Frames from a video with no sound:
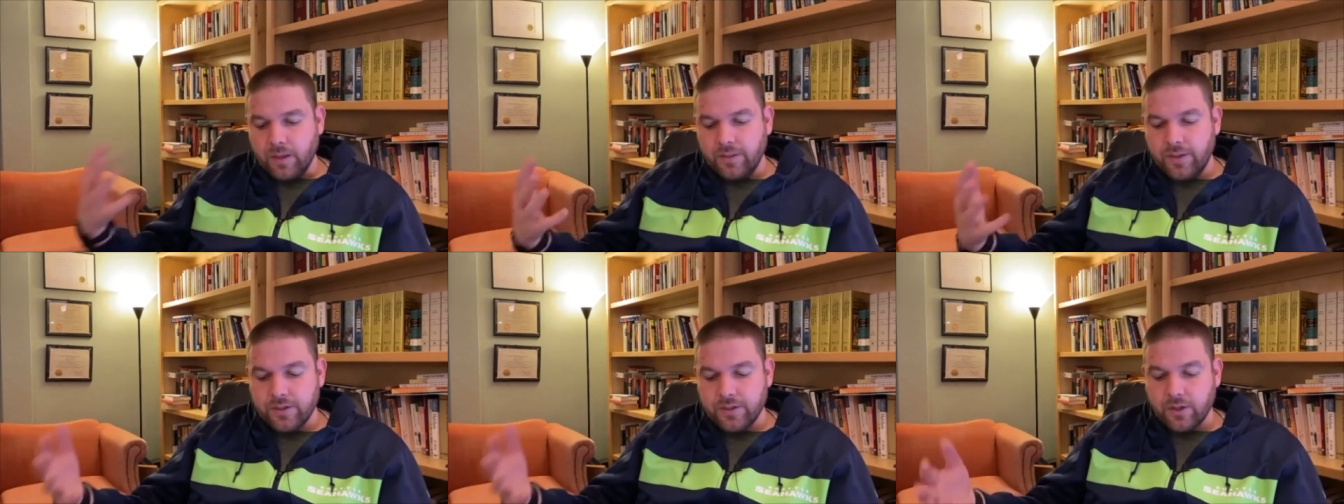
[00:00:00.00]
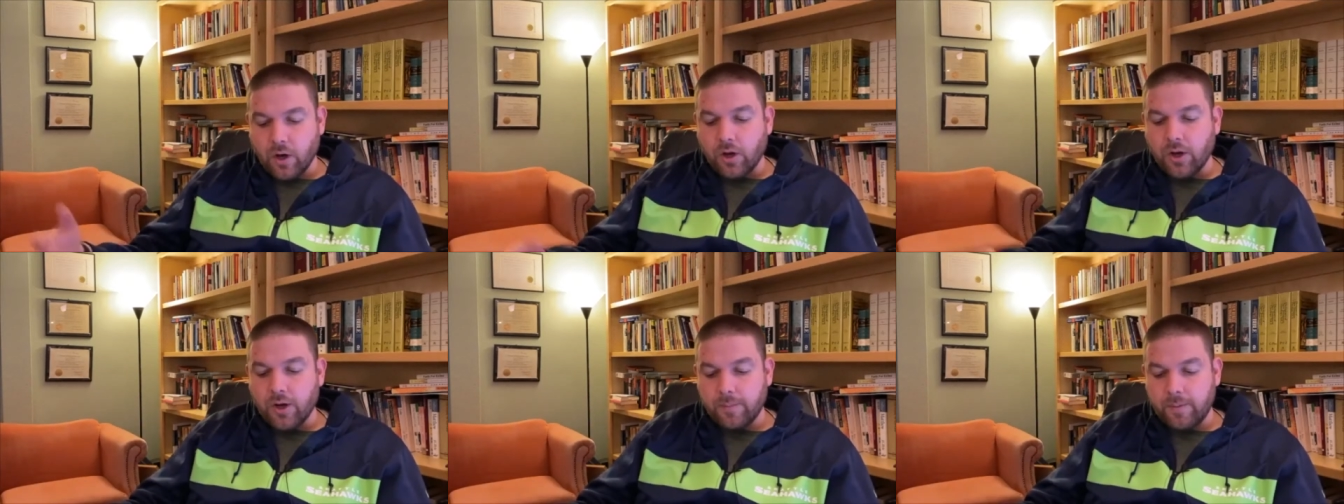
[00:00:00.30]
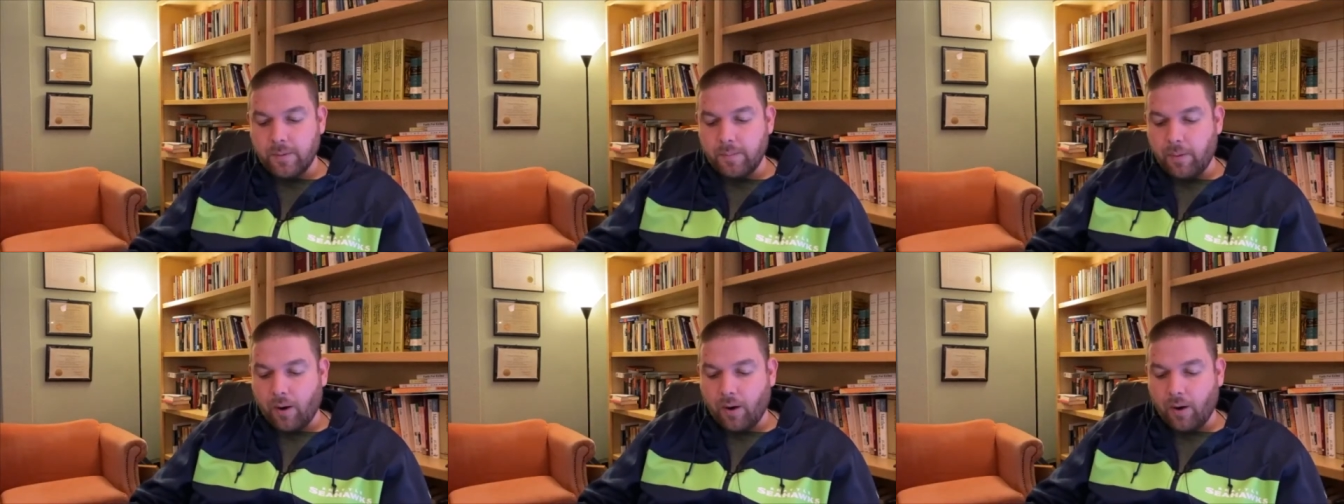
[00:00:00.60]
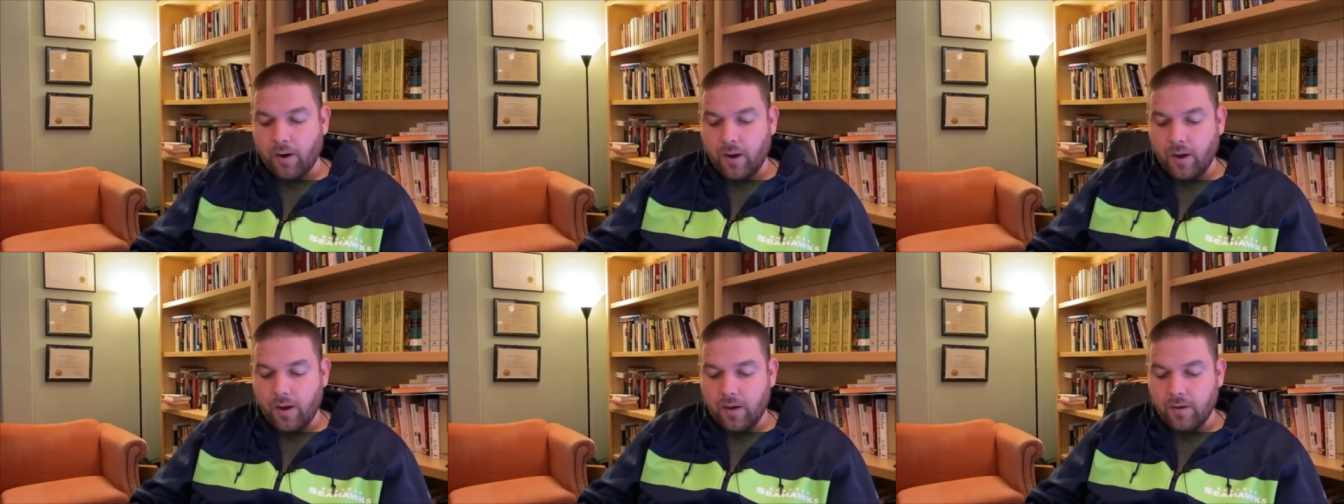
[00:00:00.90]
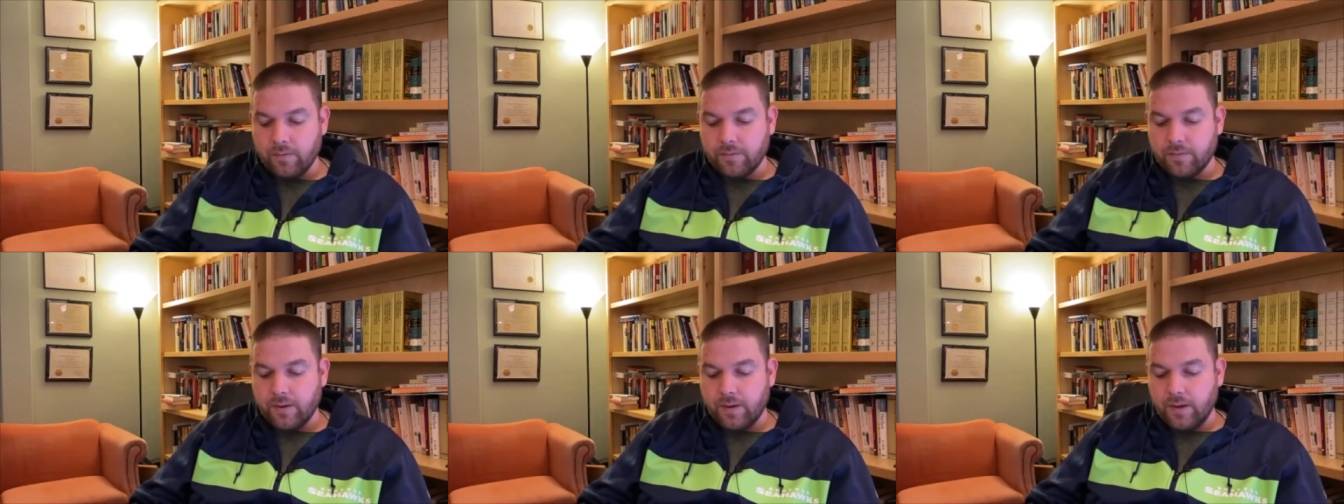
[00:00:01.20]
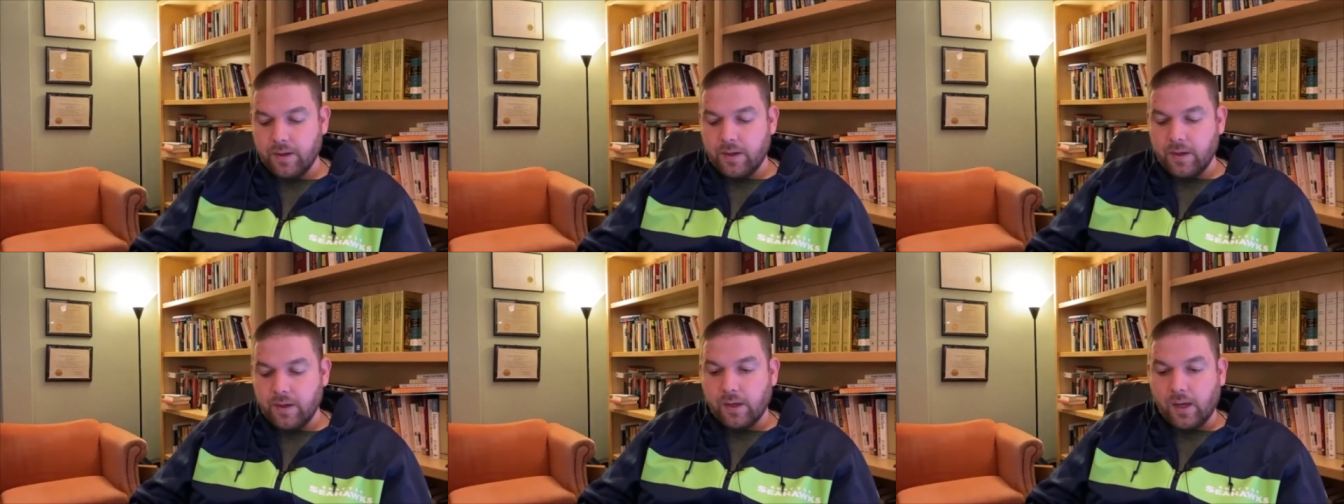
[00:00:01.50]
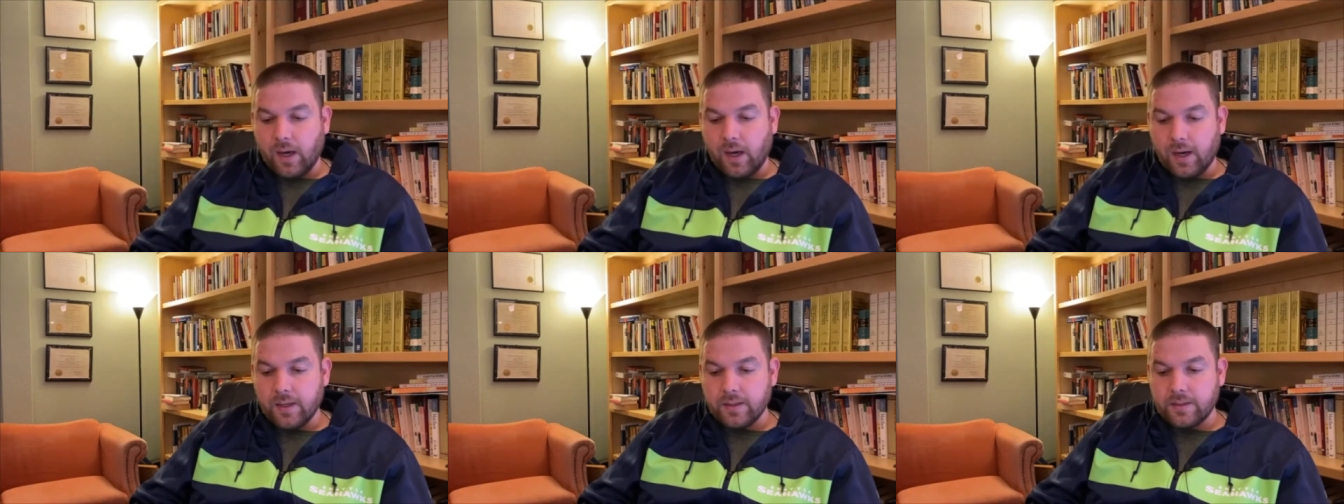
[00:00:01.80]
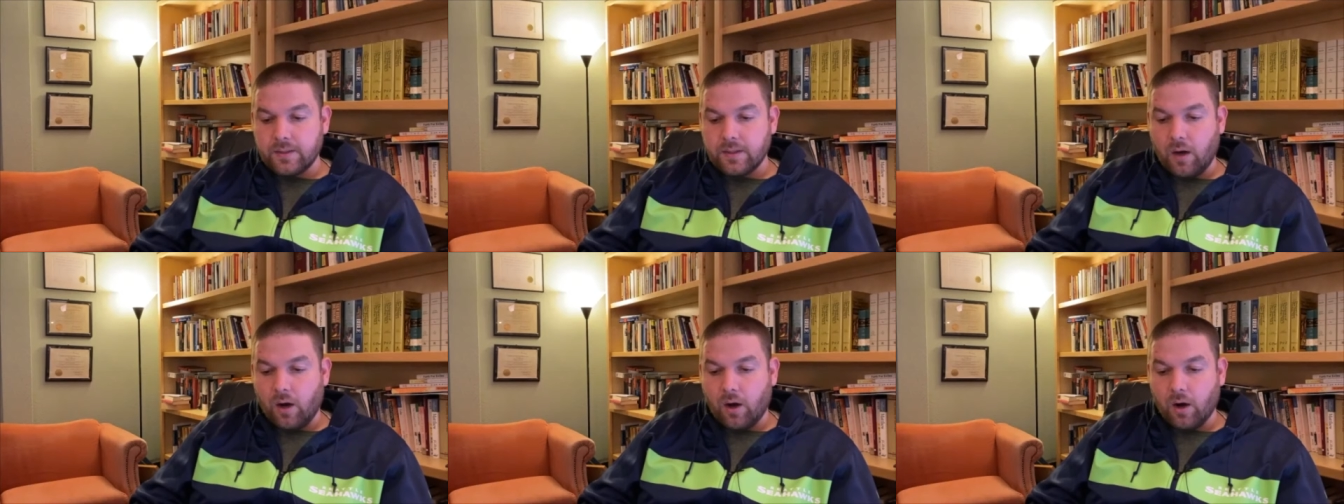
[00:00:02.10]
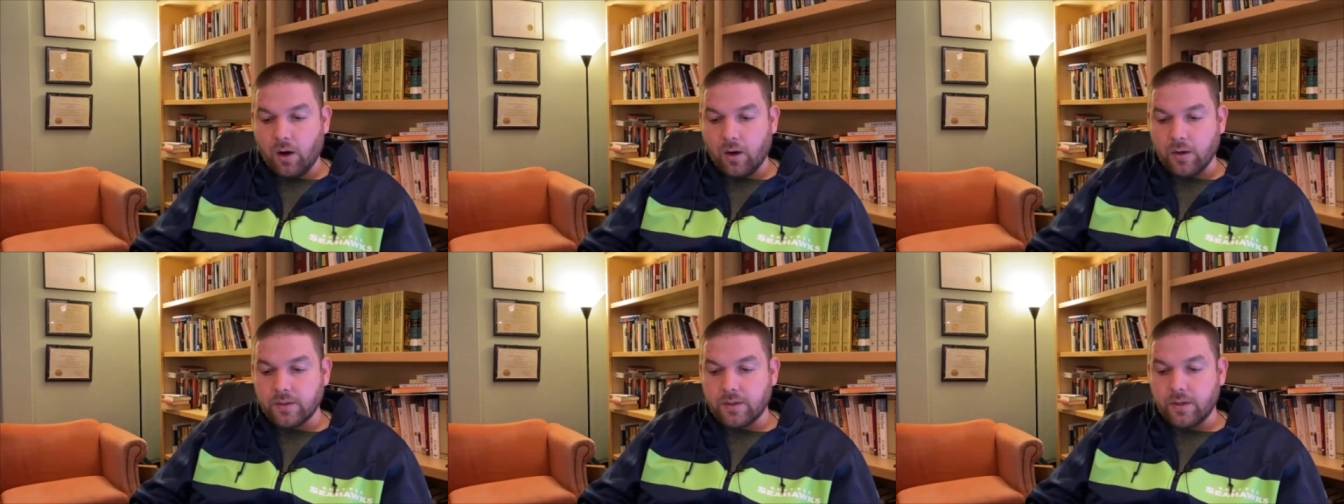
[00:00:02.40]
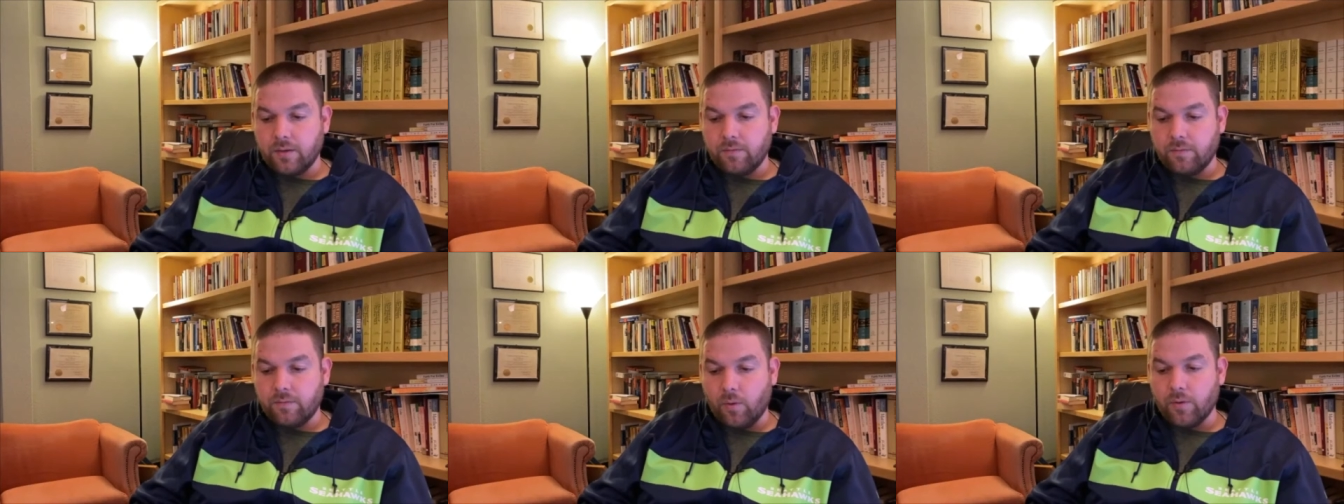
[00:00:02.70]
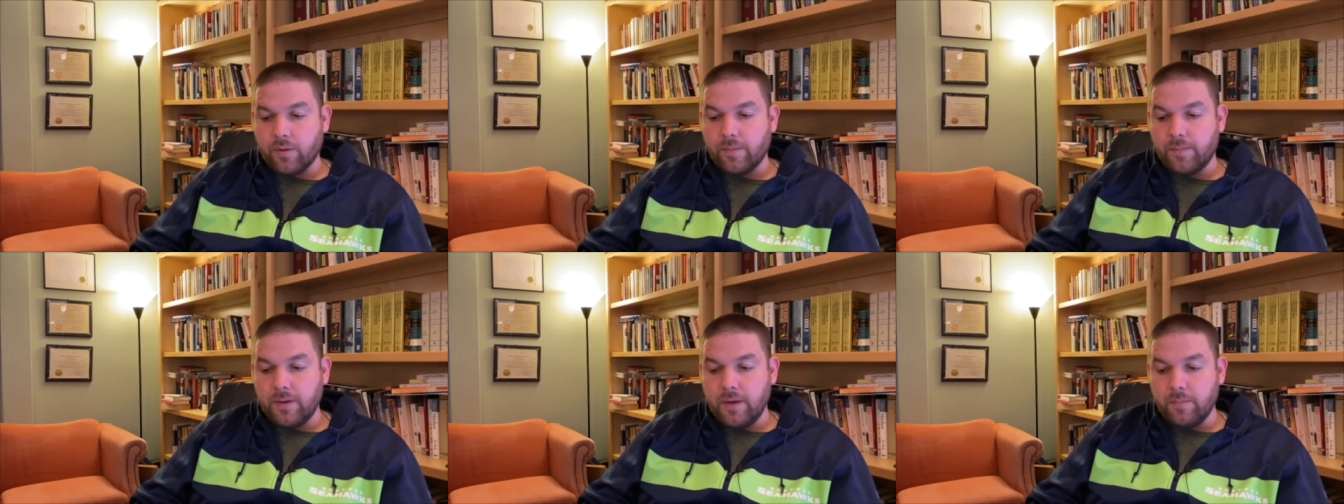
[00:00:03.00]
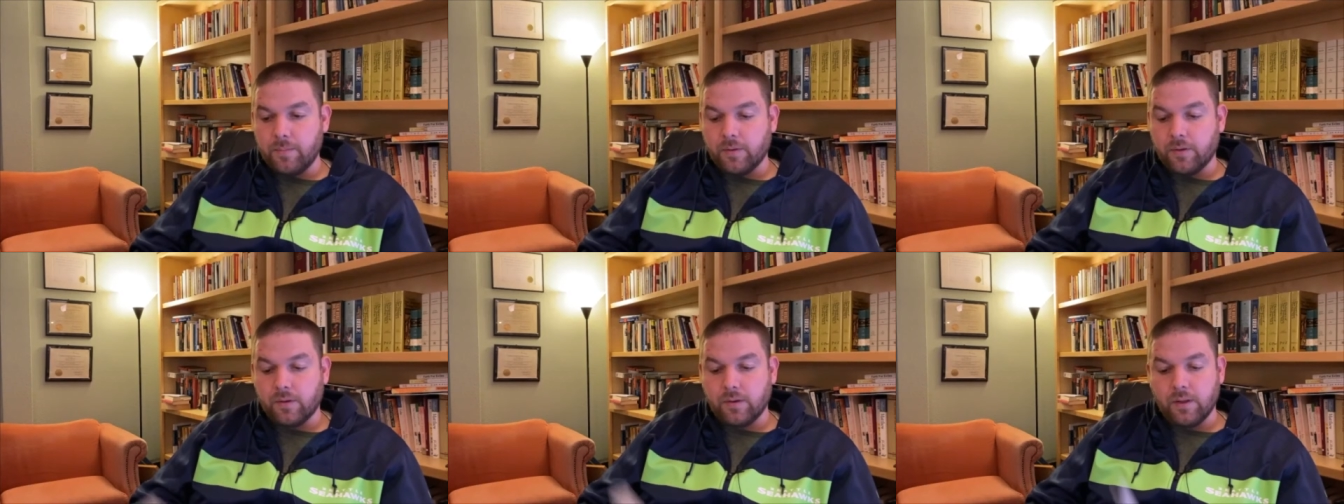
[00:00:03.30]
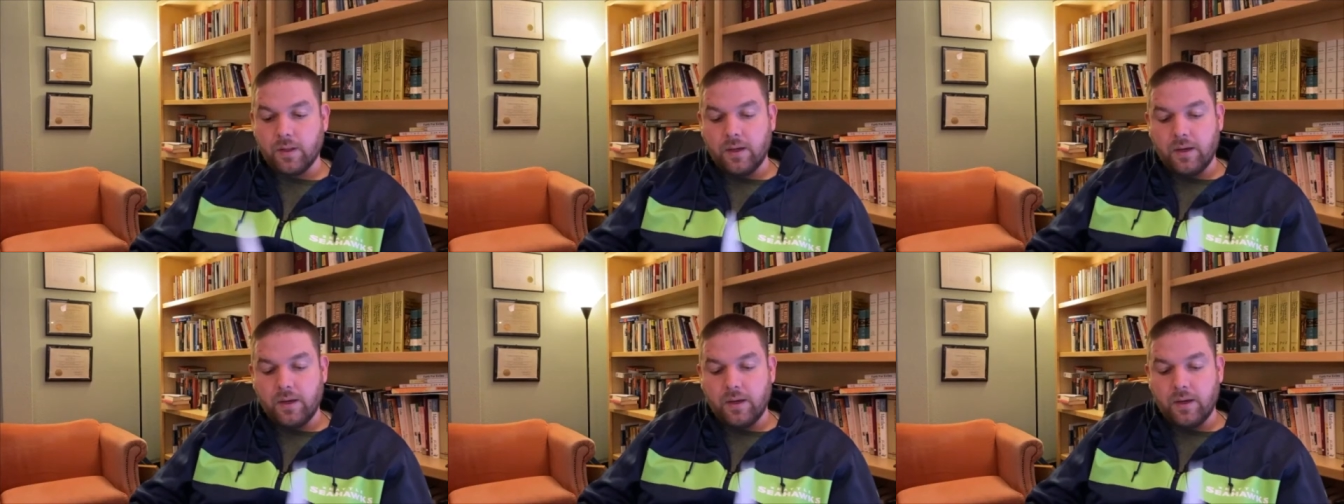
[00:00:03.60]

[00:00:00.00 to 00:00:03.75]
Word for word: These are all going to be part of God's heart for the people.